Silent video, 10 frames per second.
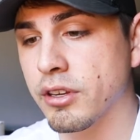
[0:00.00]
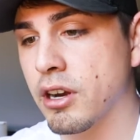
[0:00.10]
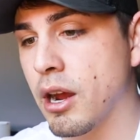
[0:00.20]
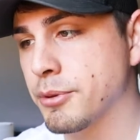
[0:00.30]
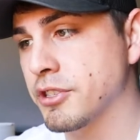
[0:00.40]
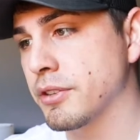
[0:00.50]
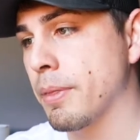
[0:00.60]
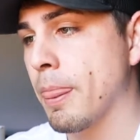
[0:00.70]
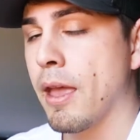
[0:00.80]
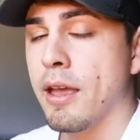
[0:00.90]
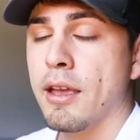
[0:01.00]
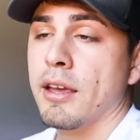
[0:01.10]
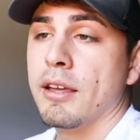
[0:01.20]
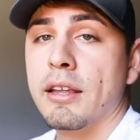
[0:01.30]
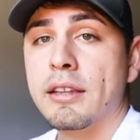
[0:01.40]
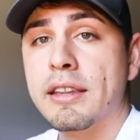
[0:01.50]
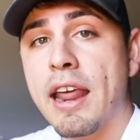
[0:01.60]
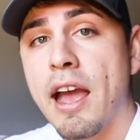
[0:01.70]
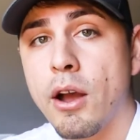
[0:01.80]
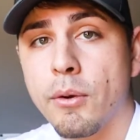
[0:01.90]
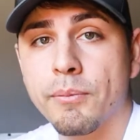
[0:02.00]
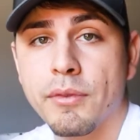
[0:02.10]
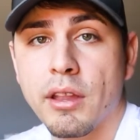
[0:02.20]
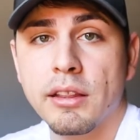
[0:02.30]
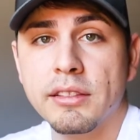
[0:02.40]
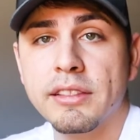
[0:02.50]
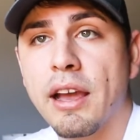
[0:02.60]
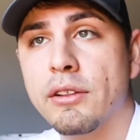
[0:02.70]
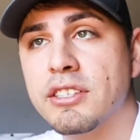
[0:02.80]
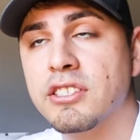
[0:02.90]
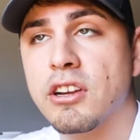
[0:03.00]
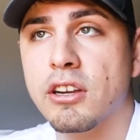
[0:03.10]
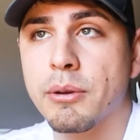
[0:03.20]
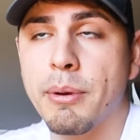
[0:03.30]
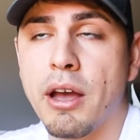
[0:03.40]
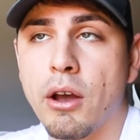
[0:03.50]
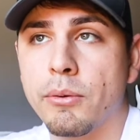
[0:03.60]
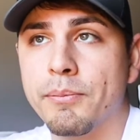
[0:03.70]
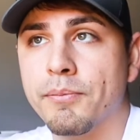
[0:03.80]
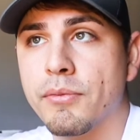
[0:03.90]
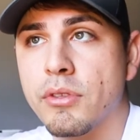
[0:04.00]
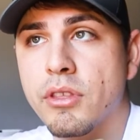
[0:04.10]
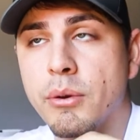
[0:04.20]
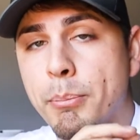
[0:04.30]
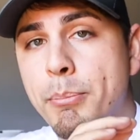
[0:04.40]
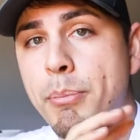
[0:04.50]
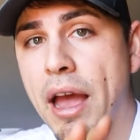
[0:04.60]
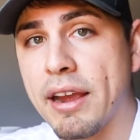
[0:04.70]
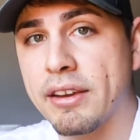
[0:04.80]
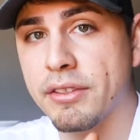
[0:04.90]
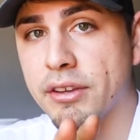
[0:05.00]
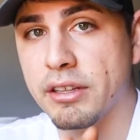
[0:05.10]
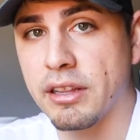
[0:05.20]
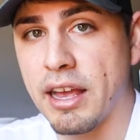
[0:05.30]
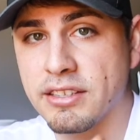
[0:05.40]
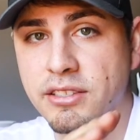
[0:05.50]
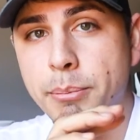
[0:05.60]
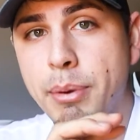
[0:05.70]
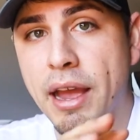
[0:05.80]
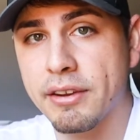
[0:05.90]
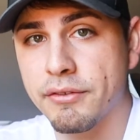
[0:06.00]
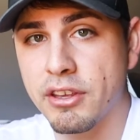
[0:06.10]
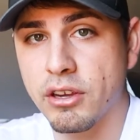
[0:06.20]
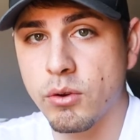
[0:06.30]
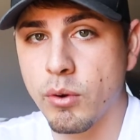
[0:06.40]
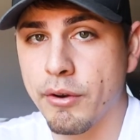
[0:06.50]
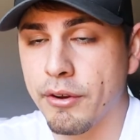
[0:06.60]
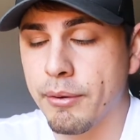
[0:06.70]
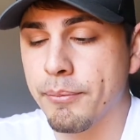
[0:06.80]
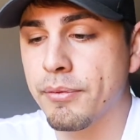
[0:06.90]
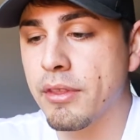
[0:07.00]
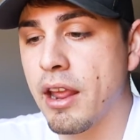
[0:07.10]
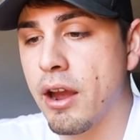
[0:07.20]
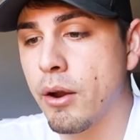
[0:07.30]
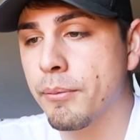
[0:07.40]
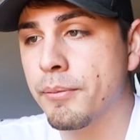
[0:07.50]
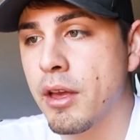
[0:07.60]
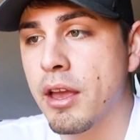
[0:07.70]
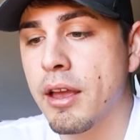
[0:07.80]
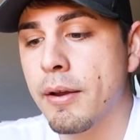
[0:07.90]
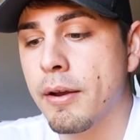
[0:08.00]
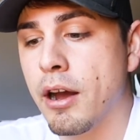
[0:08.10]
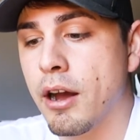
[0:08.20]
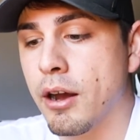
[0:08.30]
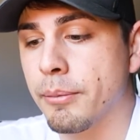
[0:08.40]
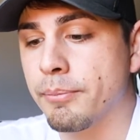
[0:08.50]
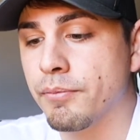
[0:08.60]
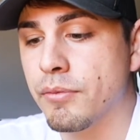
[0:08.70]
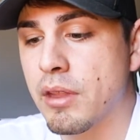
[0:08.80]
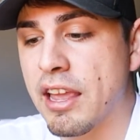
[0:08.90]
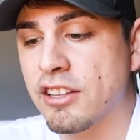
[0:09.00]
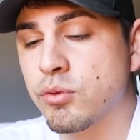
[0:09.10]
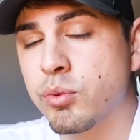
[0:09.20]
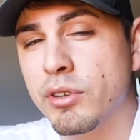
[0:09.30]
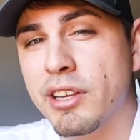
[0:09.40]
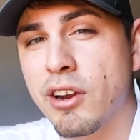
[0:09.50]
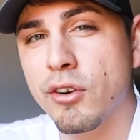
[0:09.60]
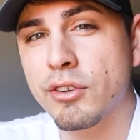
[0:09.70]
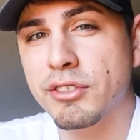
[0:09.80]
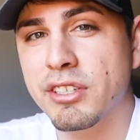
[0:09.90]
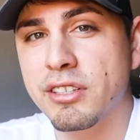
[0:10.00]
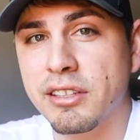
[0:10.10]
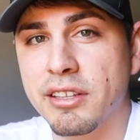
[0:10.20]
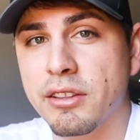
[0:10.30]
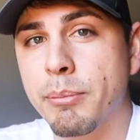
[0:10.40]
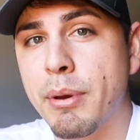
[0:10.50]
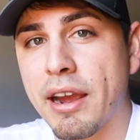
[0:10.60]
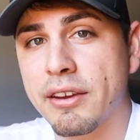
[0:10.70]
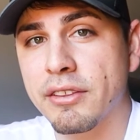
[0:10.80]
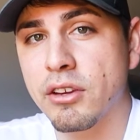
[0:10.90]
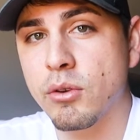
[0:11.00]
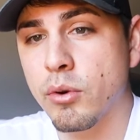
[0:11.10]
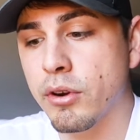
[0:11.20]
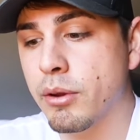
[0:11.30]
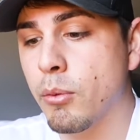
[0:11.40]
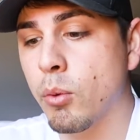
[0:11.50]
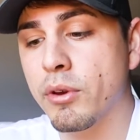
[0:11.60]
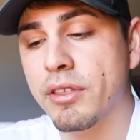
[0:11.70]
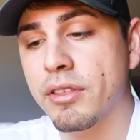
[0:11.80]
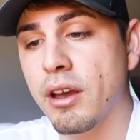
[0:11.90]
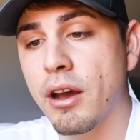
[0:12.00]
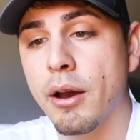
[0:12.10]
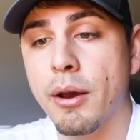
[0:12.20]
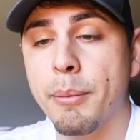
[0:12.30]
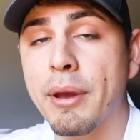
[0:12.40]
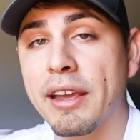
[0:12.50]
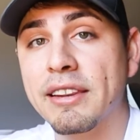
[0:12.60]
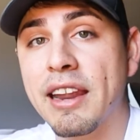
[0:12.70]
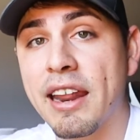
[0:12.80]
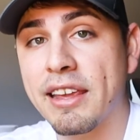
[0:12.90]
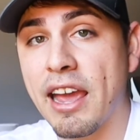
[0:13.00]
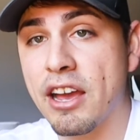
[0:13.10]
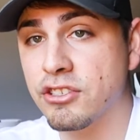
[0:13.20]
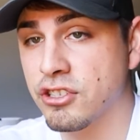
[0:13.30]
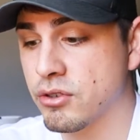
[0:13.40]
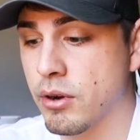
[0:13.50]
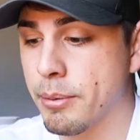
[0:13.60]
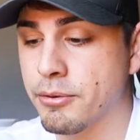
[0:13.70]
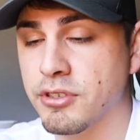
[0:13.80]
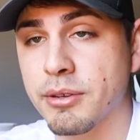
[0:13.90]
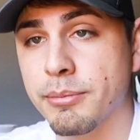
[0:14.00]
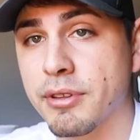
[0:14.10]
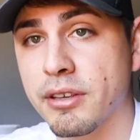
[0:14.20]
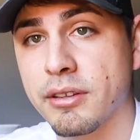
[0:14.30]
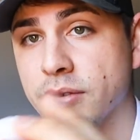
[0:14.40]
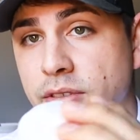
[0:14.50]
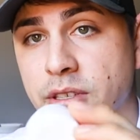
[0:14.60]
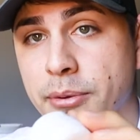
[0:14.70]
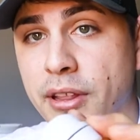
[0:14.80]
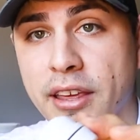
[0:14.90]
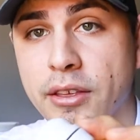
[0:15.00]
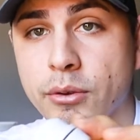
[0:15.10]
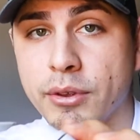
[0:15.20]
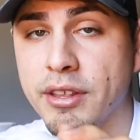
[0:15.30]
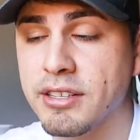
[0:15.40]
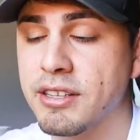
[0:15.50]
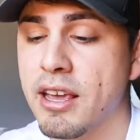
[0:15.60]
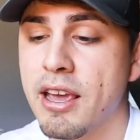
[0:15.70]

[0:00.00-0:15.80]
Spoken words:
good option. Now let's talk about the back of the glass, the back of the aquarium. Now it's really hard to clean the back of the aquarium with a magnetic algae scraper, something like either of these,